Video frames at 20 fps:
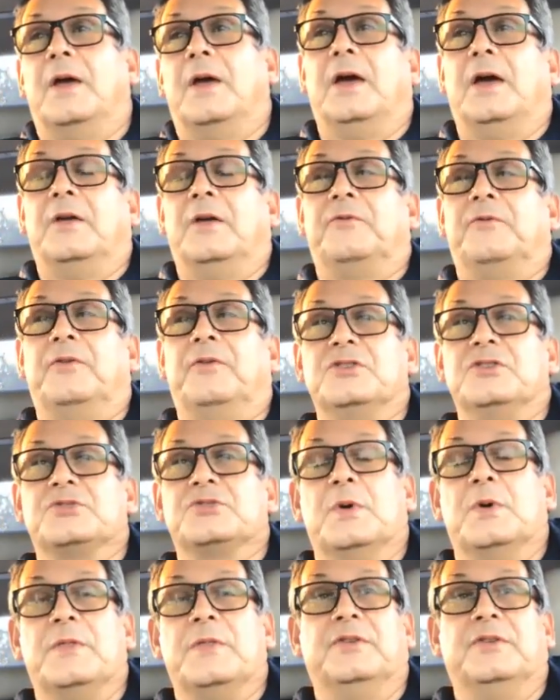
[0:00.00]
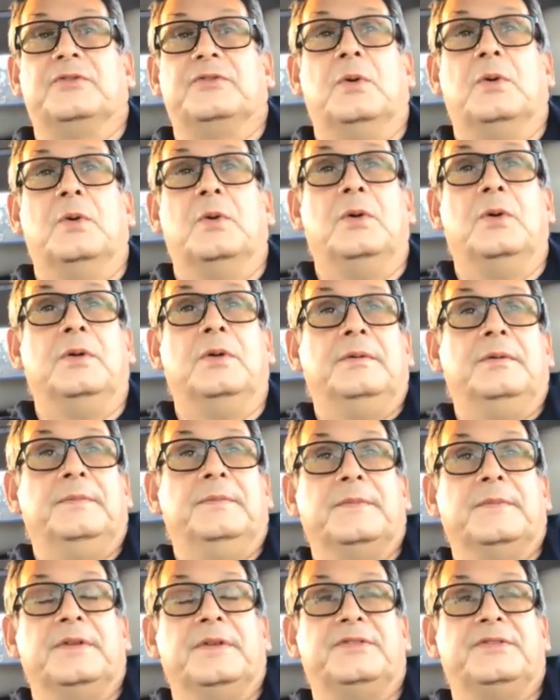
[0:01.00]
at first, when this whole
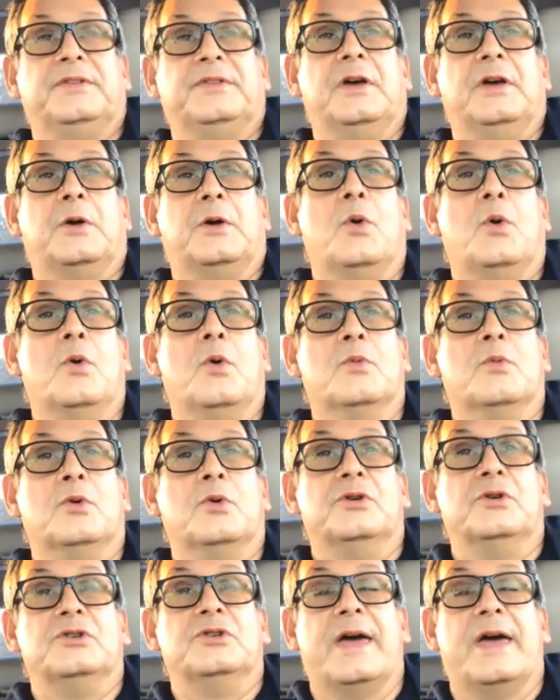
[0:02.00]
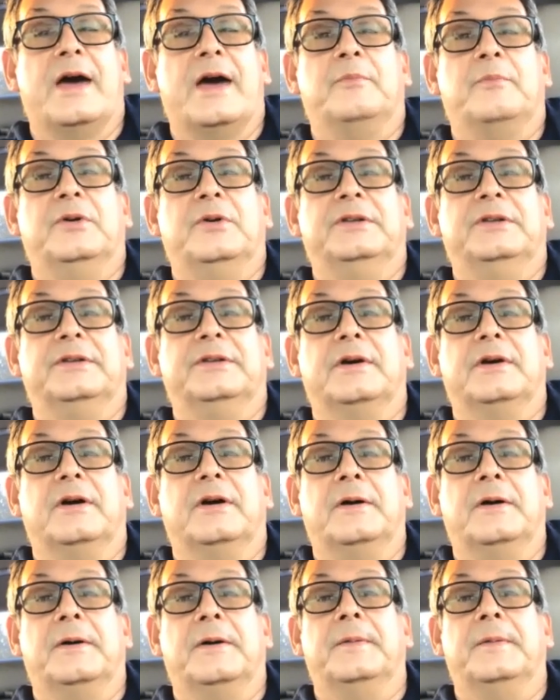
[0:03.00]
stay-at-home order happened,
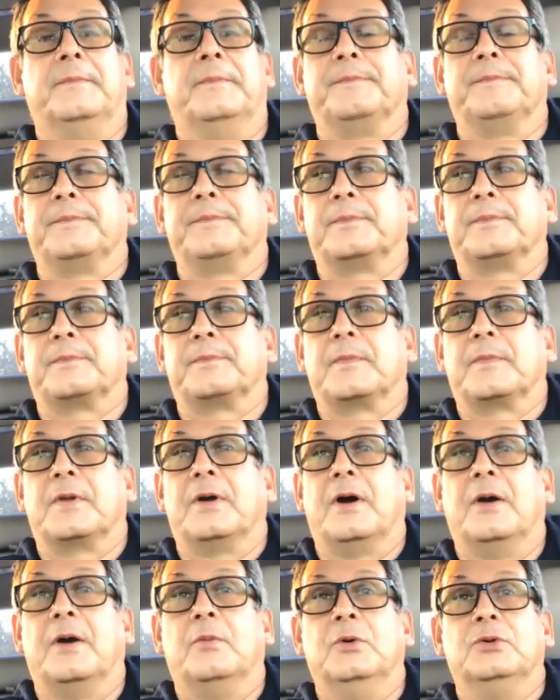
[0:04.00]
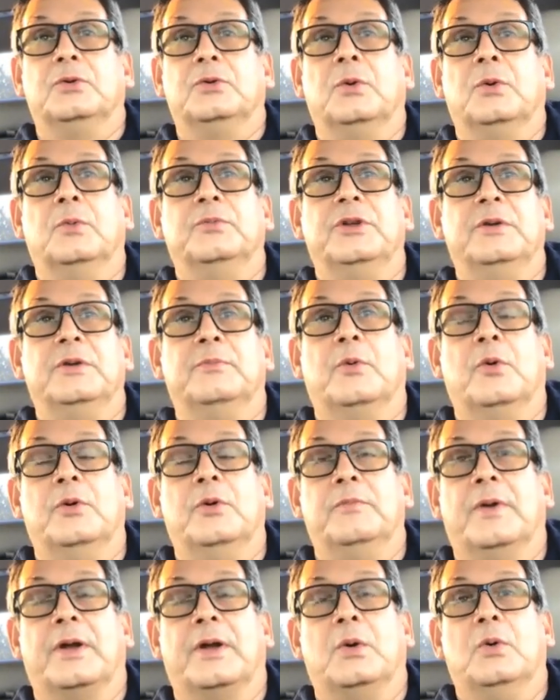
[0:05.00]
um, I went to Home Depot and bought
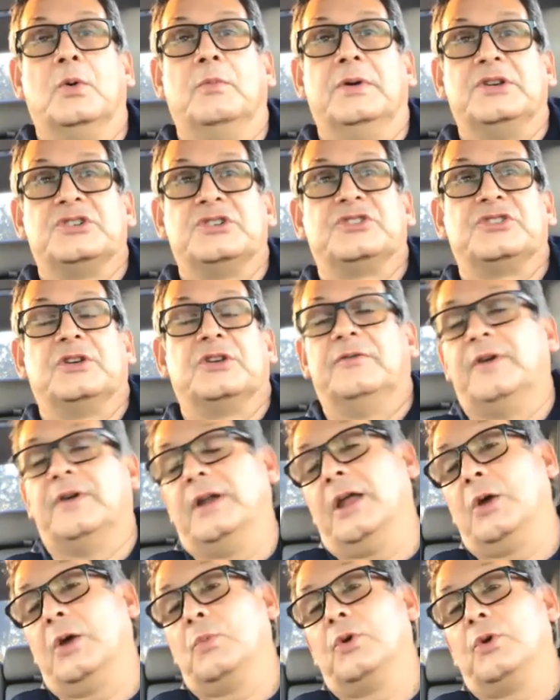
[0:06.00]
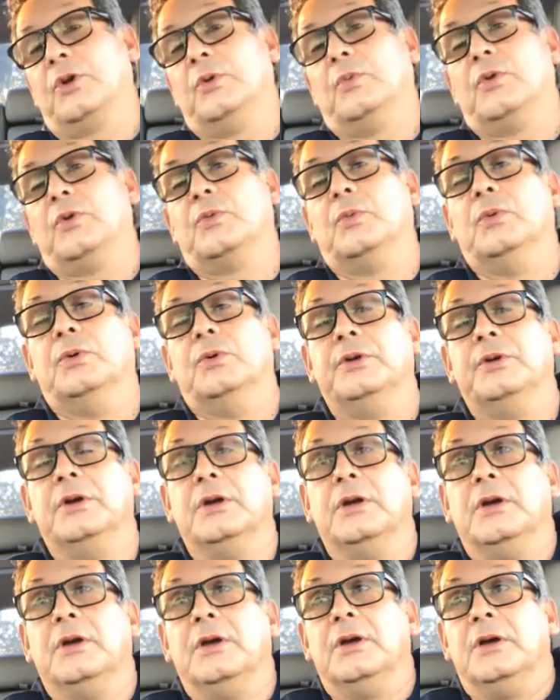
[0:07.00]
a whole bunch of stuff. I like working with wood
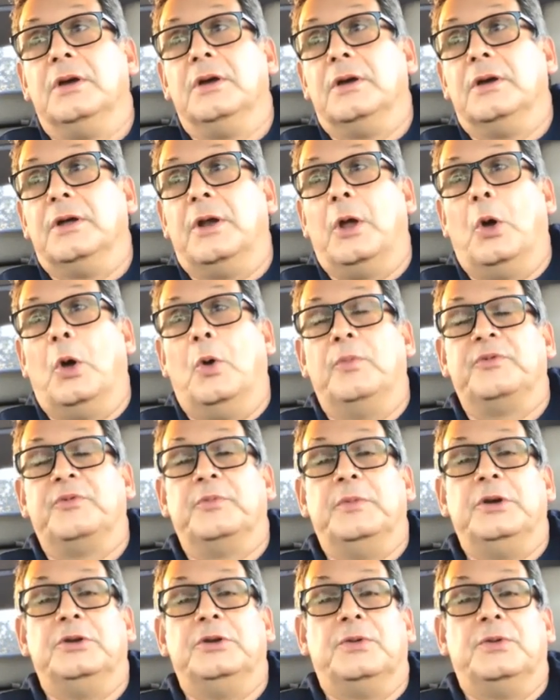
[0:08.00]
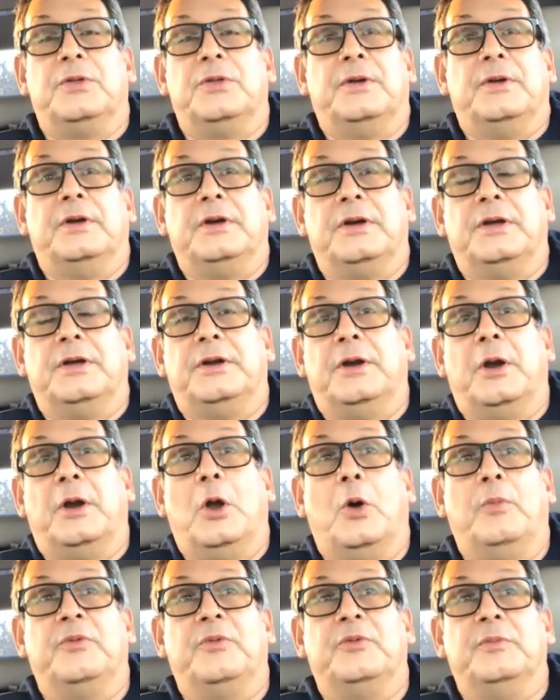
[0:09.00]
it helps me to think and it
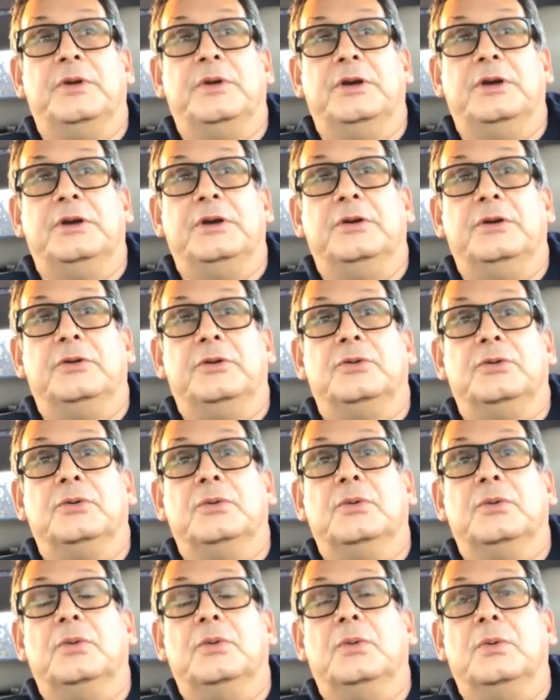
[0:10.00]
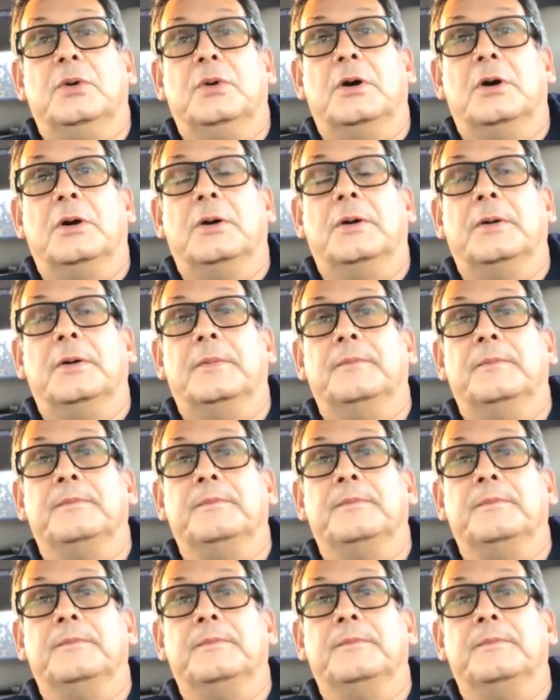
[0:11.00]
helps me to um,